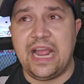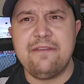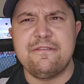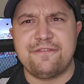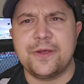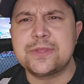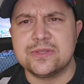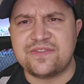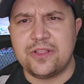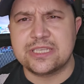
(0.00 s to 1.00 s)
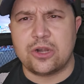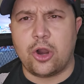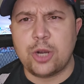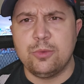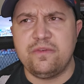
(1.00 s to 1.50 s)
I haven't felt those feelings in a
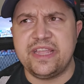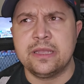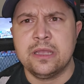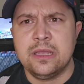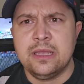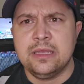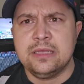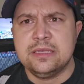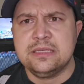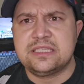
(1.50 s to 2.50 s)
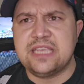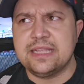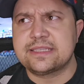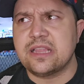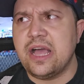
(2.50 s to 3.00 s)
horror movie
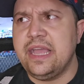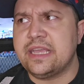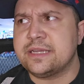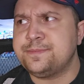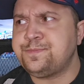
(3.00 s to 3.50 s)
since, like,